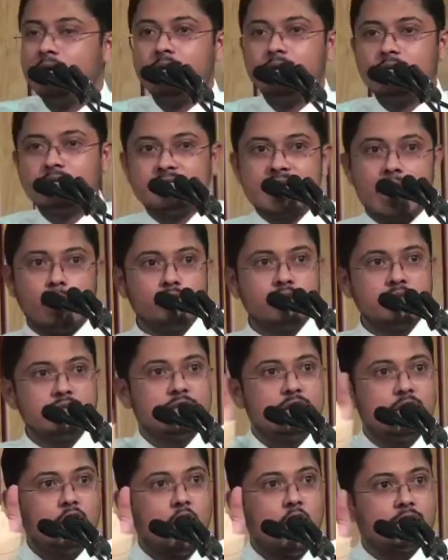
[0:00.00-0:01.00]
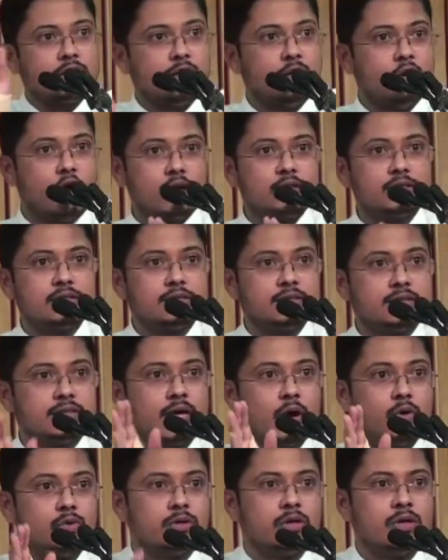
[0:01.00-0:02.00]
The south is the north and north is the
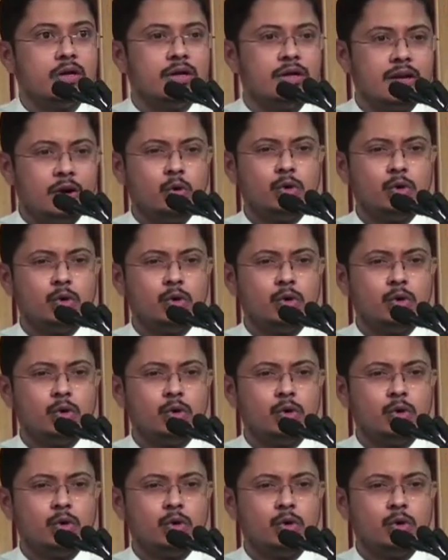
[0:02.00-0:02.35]
south. Now